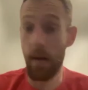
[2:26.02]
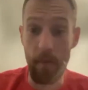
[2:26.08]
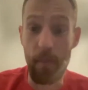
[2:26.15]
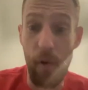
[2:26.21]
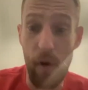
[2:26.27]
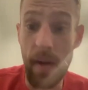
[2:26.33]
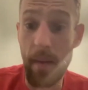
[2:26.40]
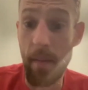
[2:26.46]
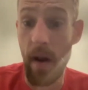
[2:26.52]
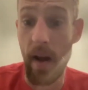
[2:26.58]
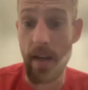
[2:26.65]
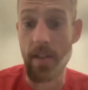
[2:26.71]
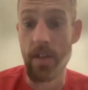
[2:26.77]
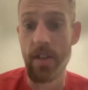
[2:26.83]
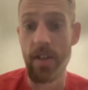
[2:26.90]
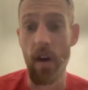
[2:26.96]
Pretty
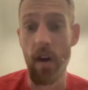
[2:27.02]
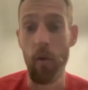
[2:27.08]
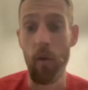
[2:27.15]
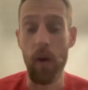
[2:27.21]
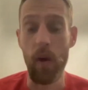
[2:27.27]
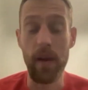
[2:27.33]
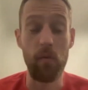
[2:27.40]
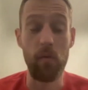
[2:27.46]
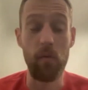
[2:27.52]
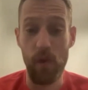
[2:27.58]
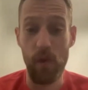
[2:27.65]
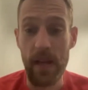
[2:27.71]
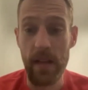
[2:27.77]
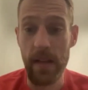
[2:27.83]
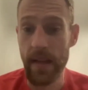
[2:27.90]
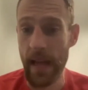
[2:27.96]
much. So what it
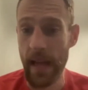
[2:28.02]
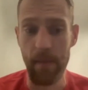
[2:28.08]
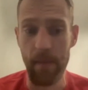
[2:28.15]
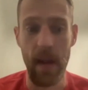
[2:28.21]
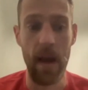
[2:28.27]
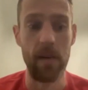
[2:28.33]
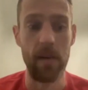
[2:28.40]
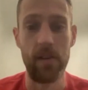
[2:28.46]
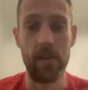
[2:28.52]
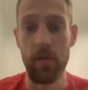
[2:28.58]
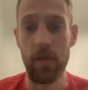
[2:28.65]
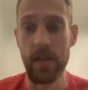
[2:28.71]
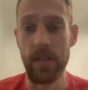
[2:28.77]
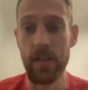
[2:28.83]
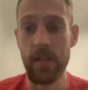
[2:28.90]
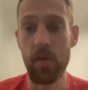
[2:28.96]
really came down to
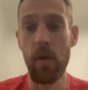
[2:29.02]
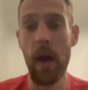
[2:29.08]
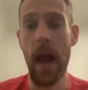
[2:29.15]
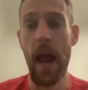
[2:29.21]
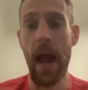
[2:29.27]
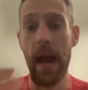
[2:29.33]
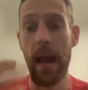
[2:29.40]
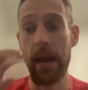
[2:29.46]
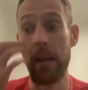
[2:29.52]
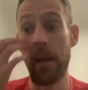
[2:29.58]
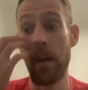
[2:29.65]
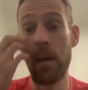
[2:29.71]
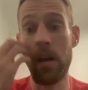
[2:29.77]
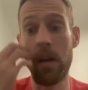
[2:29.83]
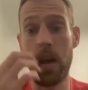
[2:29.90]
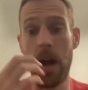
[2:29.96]
is you had
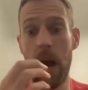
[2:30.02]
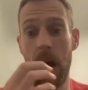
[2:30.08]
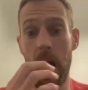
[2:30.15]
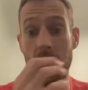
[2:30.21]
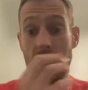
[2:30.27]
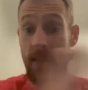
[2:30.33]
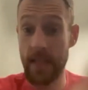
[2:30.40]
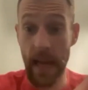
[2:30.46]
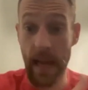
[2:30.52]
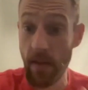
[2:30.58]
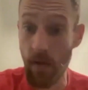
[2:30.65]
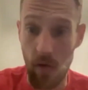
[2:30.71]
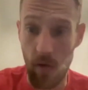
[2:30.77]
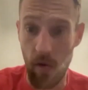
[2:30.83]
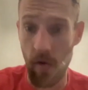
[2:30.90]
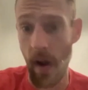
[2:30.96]
state and
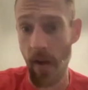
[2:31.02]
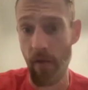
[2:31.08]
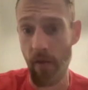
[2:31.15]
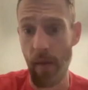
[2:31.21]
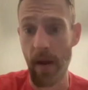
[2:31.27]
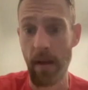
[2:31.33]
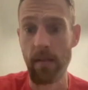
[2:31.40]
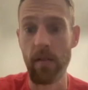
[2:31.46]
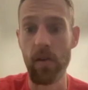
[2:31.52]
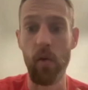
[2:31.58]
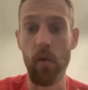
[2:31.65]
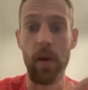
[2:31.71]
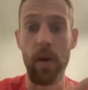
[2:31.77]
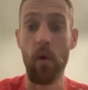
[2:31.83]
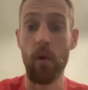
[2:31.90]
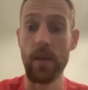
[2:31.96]
local government who
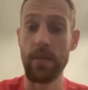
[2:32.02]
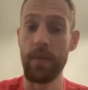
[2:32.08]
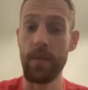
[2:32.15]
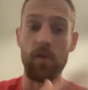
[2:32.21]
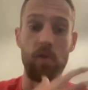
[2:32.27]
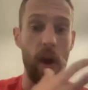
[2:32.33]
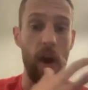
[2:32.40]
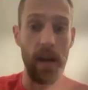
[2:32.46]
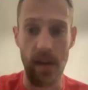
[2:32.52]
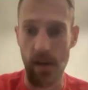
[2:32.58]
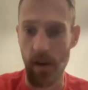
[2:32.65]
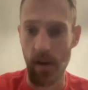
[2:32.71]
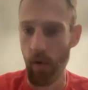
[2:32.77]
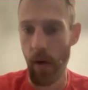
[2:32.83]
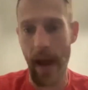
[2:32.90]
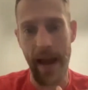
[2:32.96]
had always been trying to
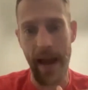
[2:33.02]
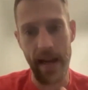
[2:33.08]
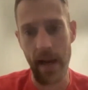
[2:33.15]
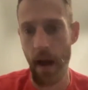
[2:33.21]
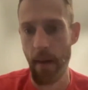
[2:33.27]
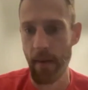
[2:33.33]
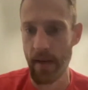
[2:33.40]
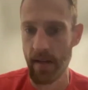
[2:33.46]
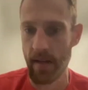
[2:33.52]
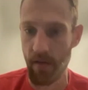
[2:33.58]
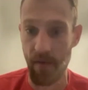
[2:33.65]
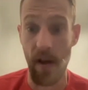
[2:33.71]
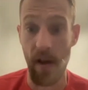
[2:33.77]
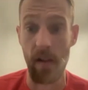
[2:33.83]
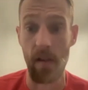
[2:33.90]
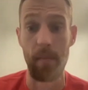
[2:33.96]
do economic
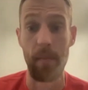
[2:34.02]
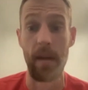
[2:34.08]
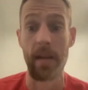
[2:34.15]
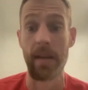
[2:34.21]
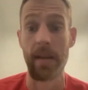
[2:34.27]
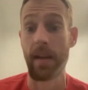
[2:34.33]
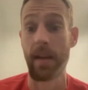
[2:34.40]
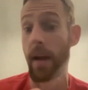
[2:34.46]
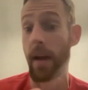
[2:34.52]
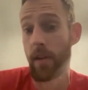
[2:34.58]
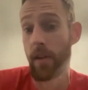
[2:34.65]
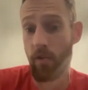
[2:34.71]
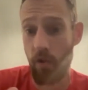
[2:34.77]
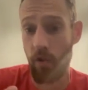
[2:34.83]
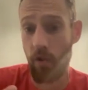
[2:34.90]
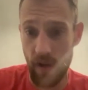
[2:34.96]
development kind of the
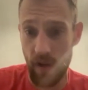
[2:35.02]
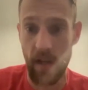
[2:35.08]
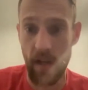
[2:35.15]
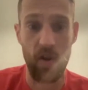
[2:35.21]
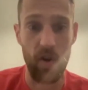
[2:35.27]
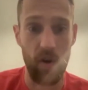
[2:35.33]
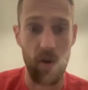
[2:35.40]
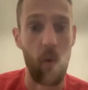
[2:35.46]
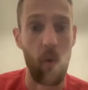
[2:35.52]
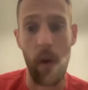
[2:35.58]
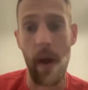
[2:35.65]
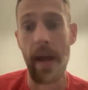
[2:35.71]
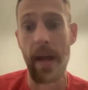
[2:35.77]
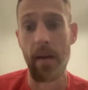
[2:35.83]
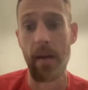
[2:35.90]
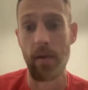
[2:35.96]
traditional
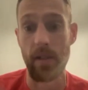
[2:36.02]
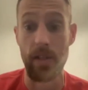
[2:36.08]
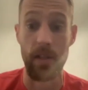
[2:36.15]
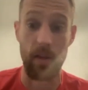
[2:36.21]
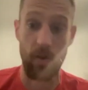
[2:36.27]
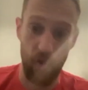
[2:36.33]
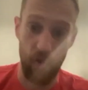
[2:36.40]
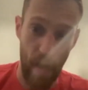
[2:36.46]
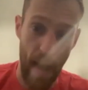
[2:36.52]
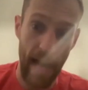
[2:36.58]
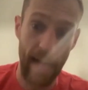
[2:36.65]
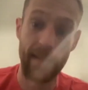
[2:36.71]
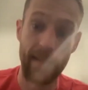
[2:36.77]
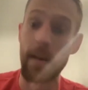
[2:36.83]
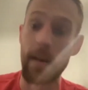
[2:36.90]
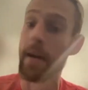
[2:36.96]
way, which is attract
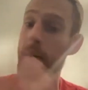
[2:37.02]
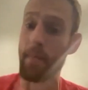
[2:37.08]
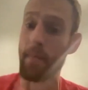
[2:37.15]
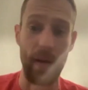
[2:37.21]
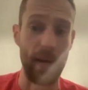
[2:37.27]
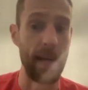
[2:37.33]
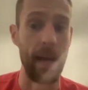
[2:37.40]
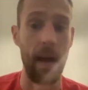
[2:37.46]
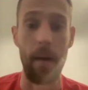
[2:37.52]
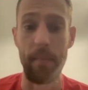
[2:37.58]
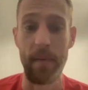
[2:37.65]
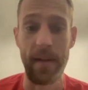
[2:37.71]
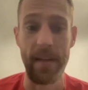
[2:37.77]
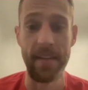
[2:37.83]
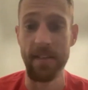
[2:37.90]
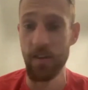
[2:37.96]
big
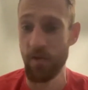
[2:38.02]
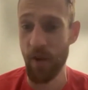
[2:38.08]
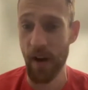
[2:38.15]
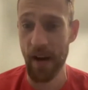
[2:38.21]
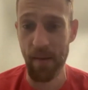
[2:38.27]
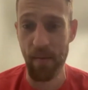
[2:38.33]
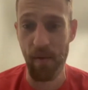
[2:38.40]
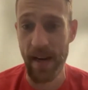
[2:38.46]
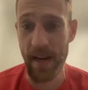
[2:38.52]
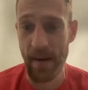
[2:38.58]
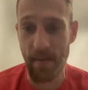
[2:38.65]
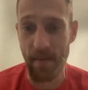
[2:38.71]
companies to try to bring them